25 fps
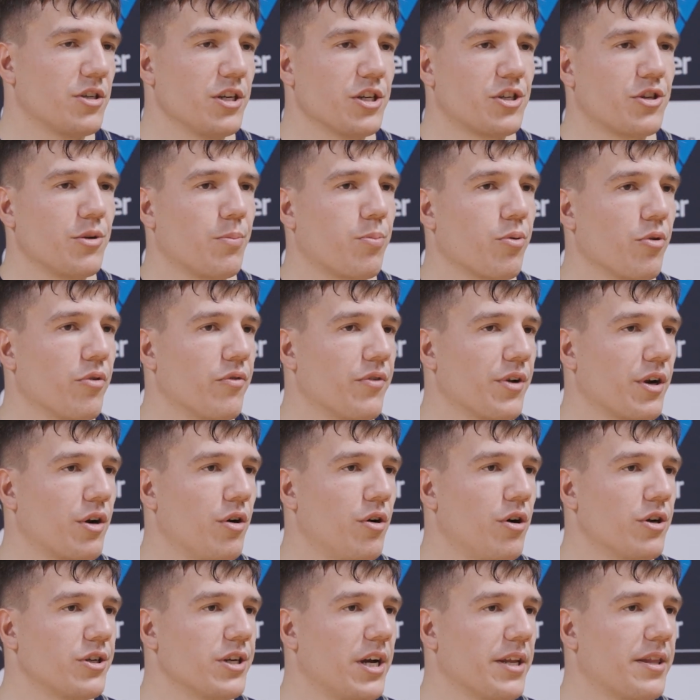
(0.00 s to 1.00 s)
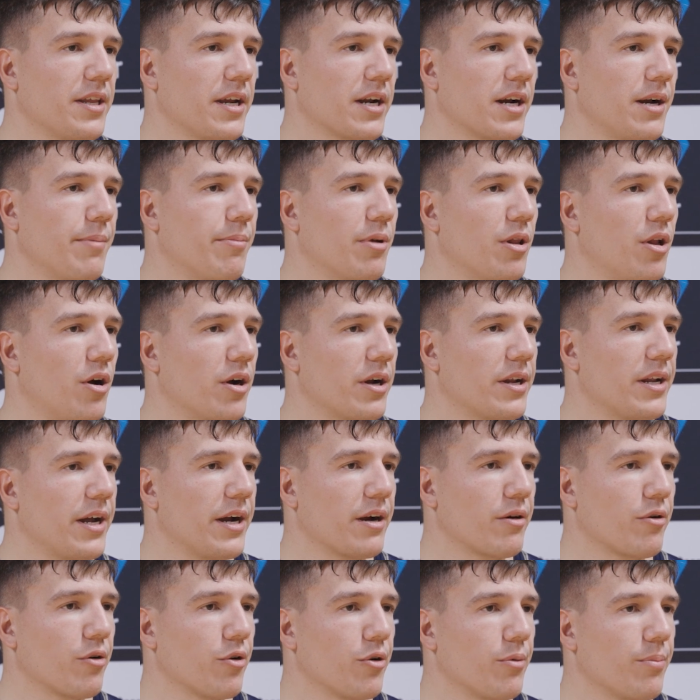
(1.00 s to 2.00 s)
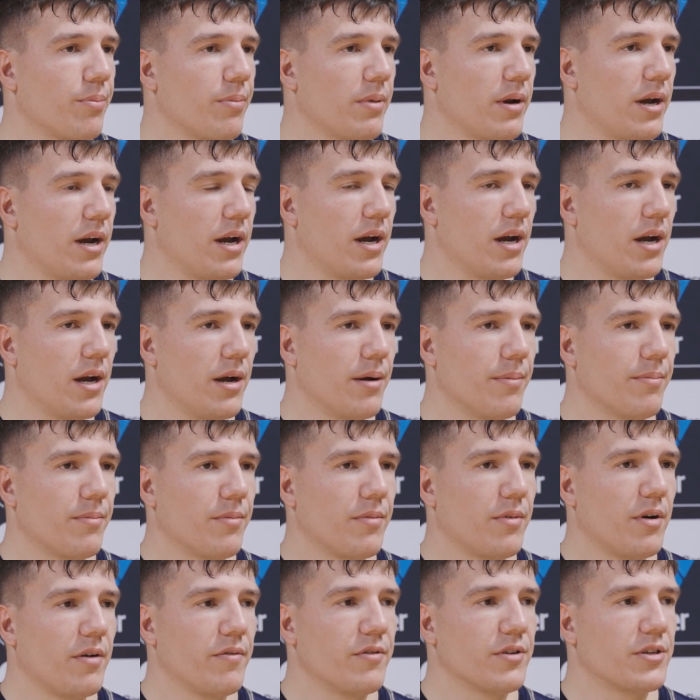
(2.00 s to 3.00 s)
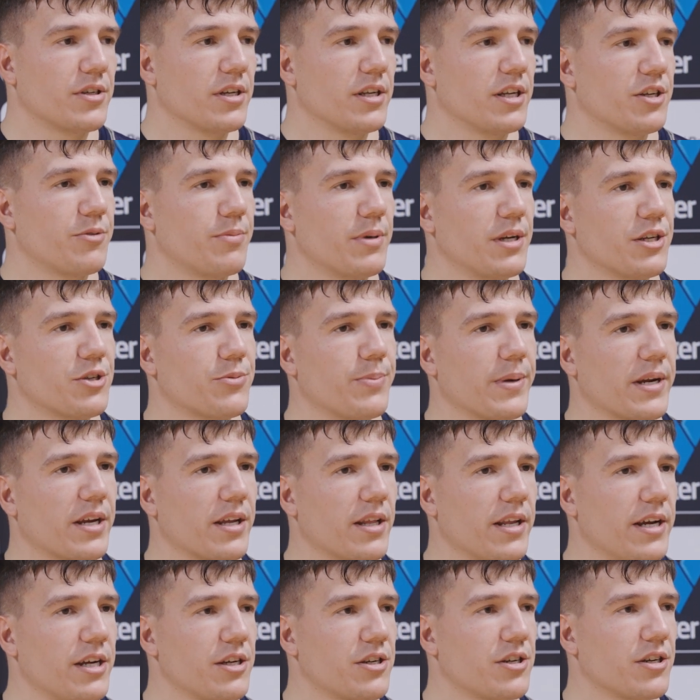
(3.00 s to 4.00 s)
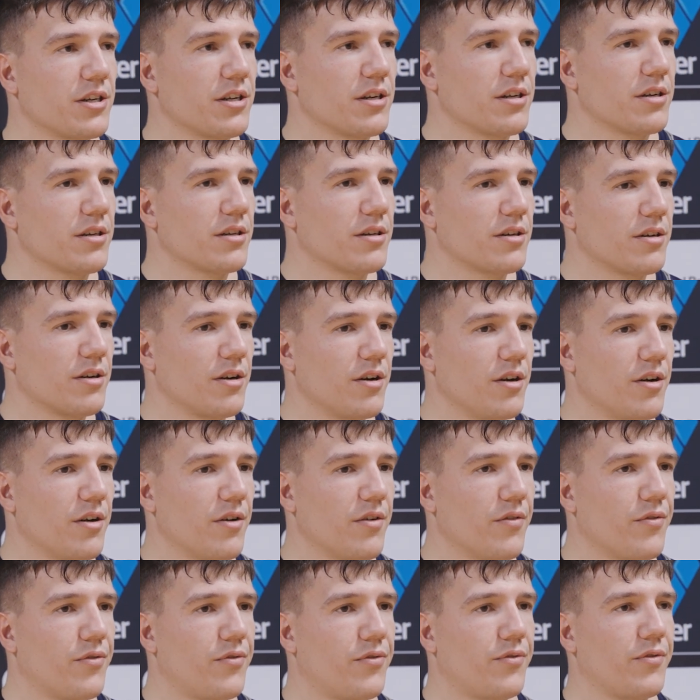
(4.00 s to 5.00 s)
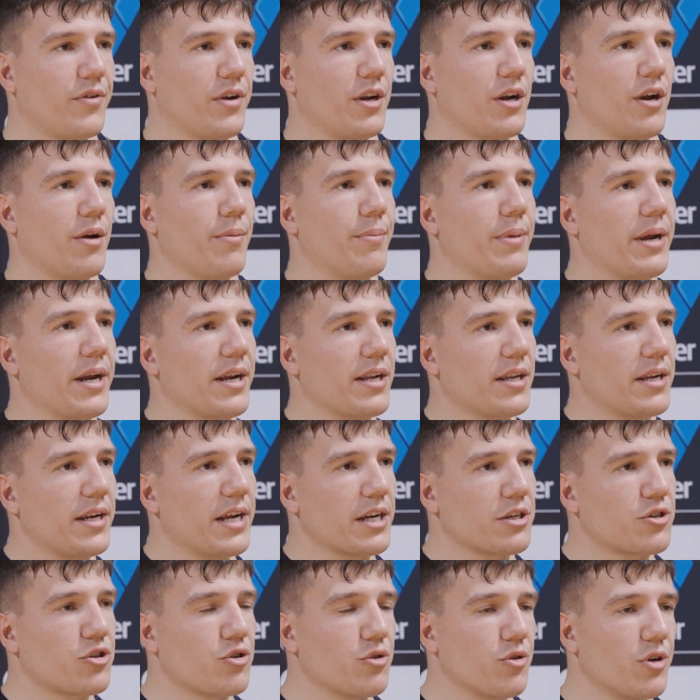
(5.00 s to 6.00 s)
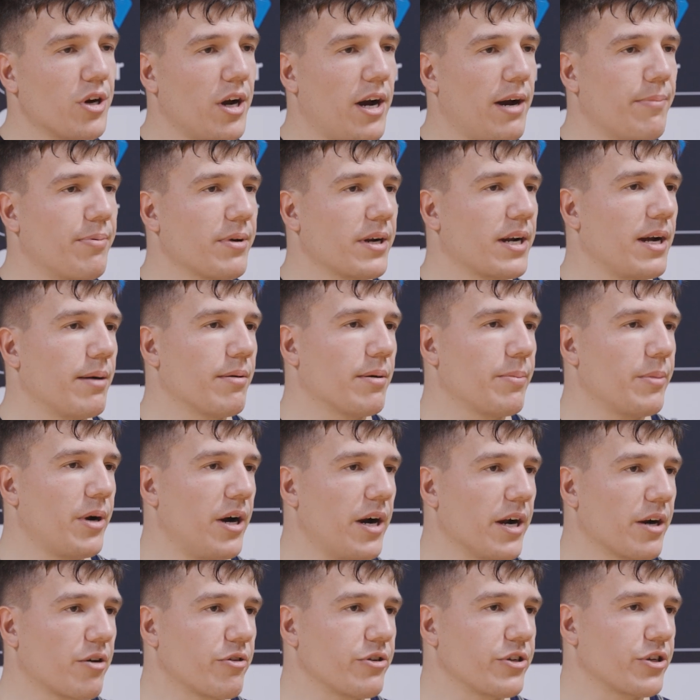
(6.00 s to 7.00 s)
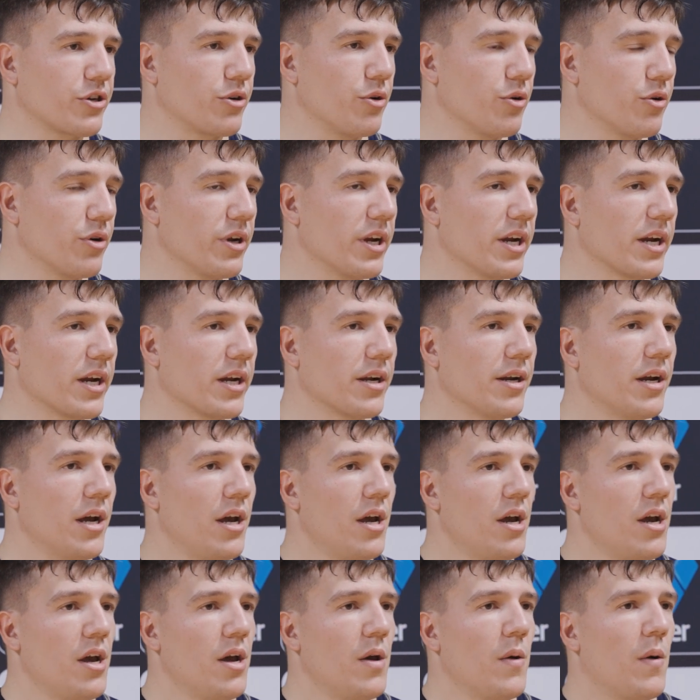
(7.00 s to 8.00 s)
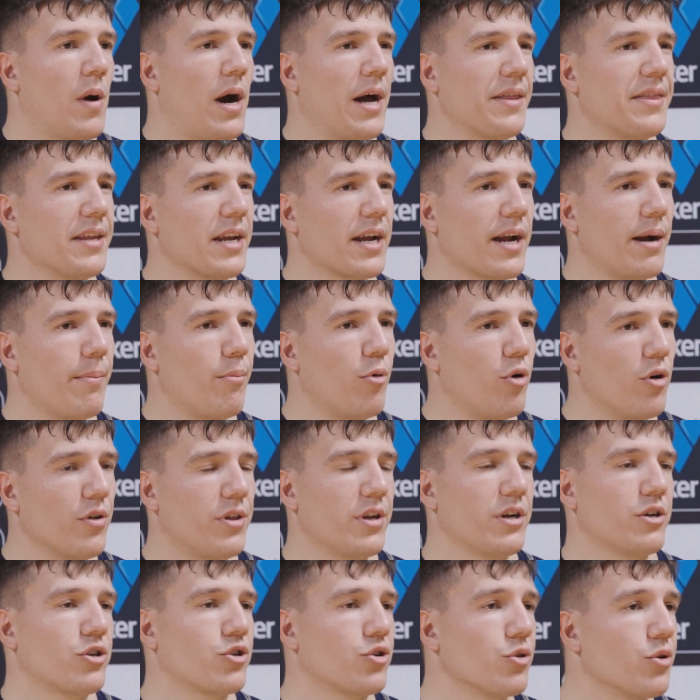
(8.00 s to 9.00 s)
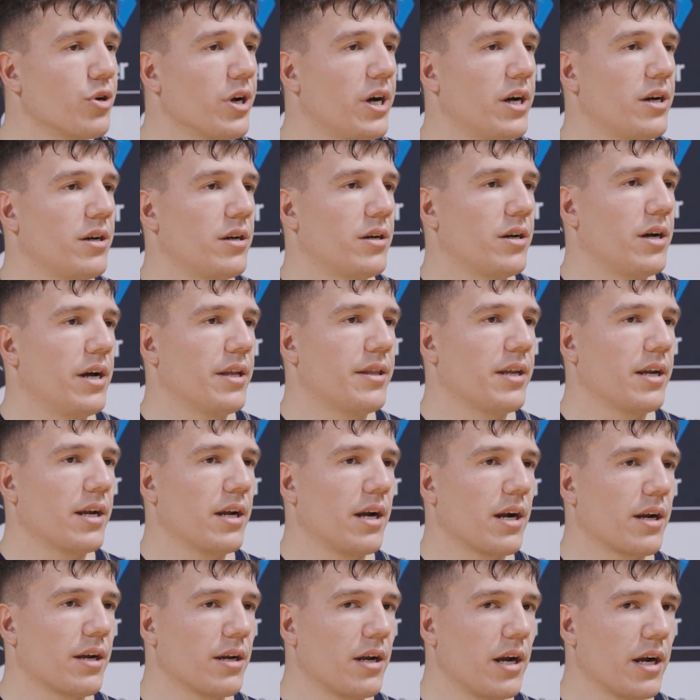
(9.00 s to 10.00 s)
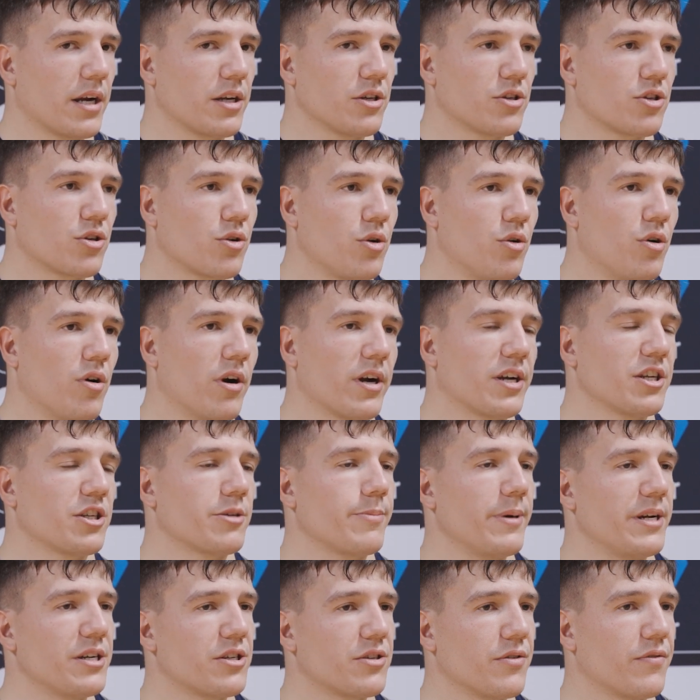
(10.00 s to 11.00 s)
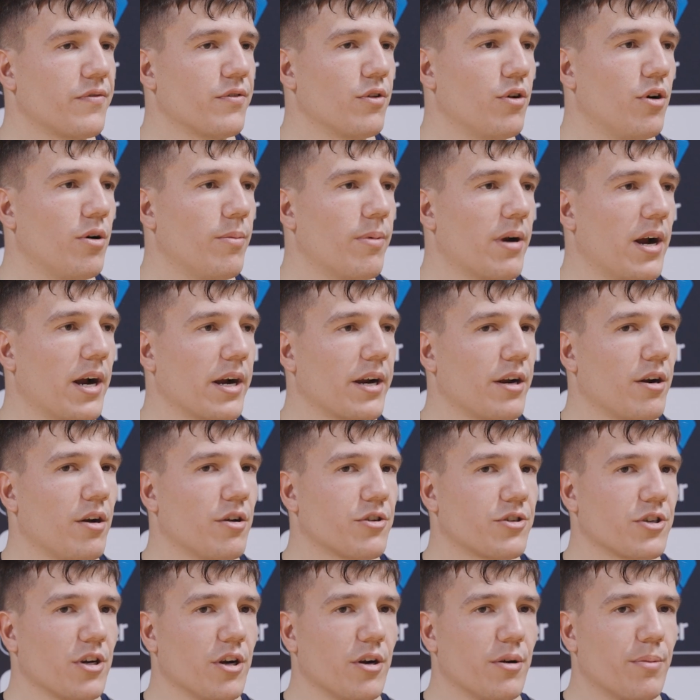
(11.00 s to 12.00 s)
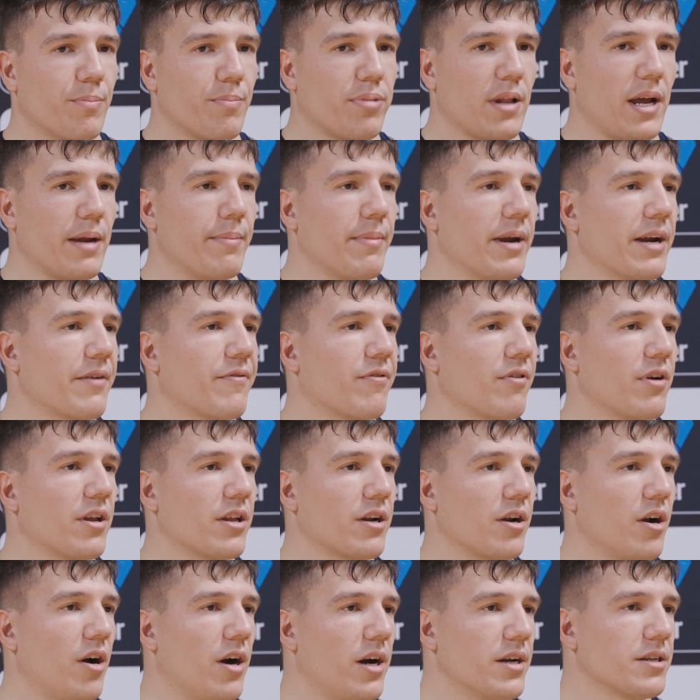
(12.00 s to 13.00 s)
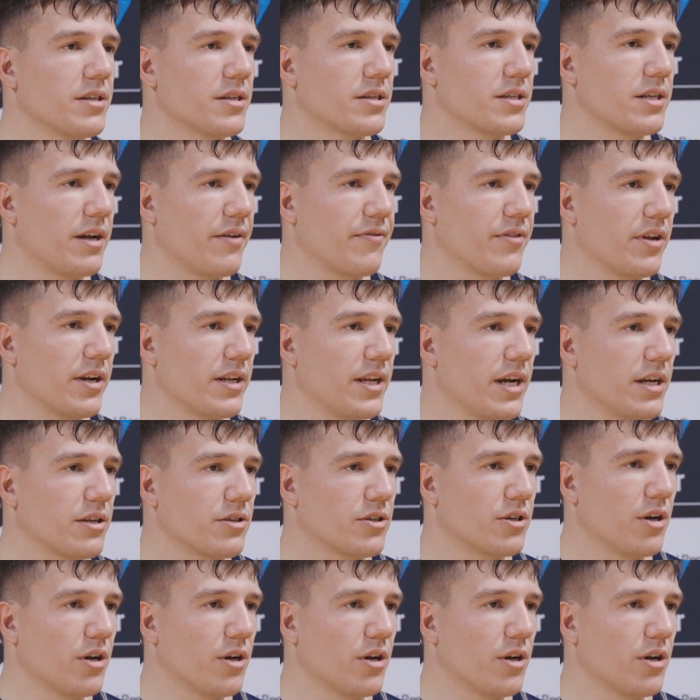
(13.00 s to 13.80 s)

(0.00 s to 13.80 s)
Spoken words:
Just to prove to Gorge, I think I belong in that group. Obviously, there's been speculation of being the next shooter up and coming behind Chris Goulding, and I think I'm more than a shooter. I think I can score, I can space the floor, but I can also play make for other guys and stuff like that.